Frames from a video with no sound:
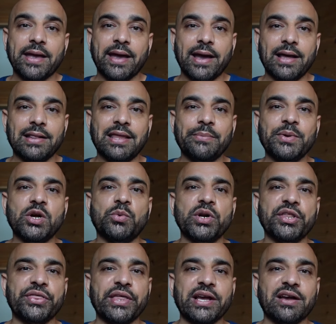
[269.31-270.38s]
And let me know what
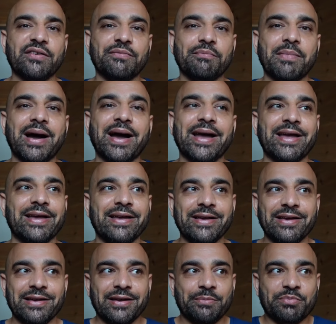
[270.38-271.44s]
you think of my
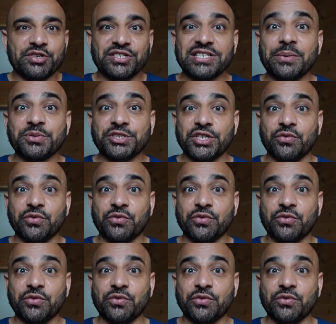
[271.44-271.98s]
perception